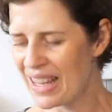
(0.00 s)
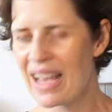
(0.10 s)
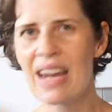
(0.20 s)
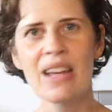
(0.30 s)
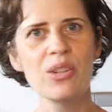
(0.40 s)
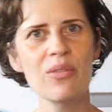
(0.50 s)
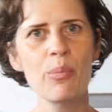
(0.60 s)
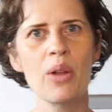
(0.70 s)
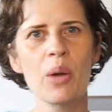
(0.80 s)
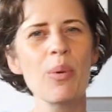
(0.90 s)
And I do have
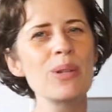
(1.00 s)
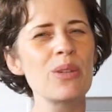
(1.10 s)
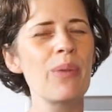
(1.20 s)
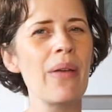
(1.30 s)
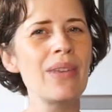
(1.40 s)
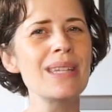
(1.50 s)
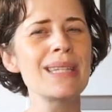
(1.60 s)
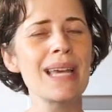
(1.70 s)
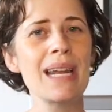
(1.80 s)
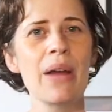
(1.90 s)
a blog post about
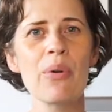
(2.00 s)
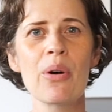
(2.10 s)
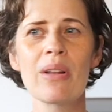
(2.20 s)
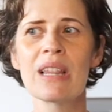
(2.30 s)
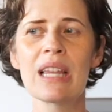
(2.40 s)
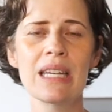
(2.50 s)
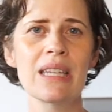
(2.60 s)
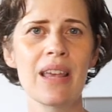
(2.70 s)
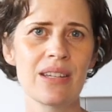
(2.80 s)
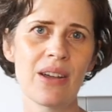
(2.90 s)
this, and I will link
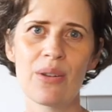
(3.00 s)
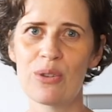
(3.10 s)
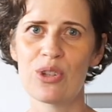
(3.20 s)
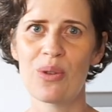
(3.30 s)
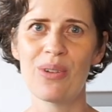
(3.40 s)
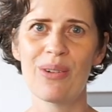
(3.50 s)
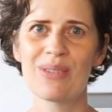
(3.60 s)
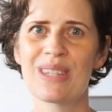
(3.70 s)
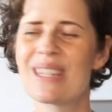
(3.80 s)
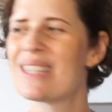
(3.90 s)
to that down in the show
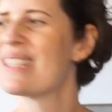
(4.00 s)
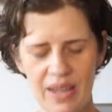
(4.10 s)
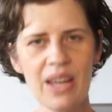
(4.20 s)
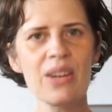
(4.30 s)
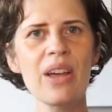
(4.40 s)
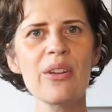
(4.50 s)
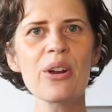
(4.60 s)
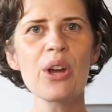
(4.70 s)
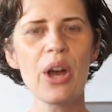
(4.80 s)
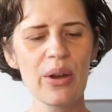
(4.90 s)
notes.
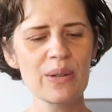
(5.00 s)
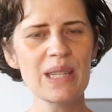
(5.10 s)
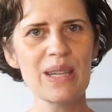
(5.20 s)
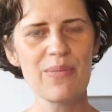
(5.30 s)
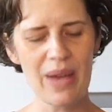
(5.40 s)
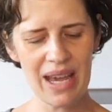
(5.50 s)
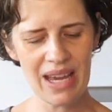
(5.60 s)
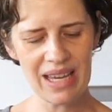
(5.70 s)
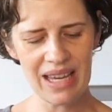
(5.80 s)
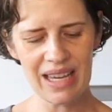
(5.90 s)
Another cozy
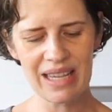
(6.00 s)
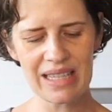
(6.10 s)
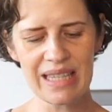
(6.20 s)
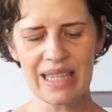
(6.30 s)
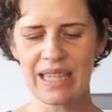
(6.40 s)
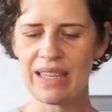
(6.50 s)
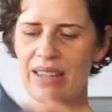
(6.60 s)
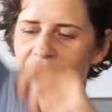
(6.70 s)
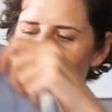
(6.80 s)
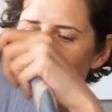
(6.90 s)
make is
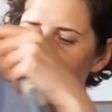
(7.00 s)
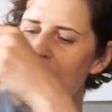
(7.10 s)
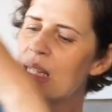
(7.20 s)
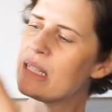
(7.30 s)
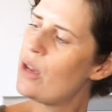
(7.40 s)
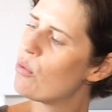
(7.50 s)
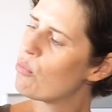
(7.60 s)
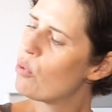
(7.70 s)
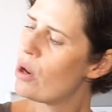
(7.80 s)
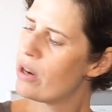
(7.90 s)
this
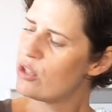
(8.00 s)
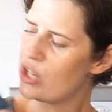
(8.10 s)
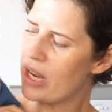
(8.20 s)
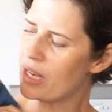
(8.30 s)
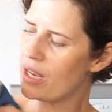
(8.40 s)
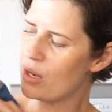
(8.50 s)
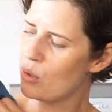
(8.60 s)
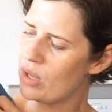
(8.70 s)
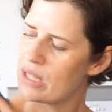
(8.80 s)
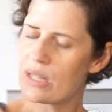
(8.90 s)
Aurora jacket.
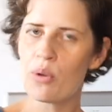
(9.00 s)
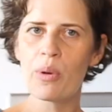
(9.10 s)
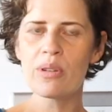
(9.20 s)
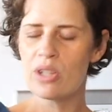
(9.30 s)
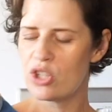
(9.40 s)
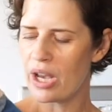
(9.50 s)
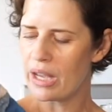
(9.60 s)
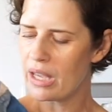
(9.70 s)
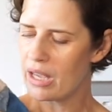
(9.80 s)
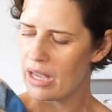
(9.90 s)
It's a quilted
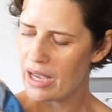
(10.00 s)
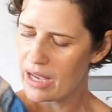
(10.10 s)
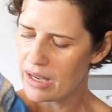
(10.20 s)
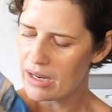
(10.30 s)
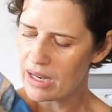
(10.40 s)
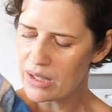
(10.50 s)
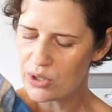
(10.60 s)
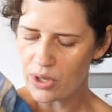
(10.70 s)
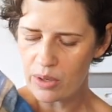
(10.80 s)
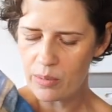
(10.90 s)
jacket, and I
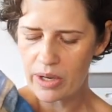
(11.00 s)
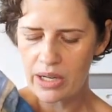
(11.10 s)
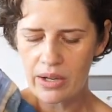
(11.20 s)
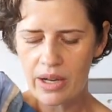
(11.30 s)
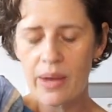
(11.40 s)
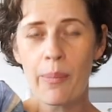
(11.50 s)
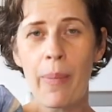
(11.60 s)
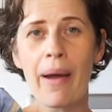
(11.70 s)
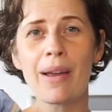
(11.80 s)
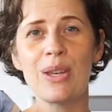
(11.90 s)
started working on it
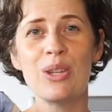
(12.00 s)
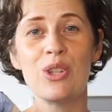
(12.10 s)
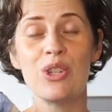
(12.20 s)
back in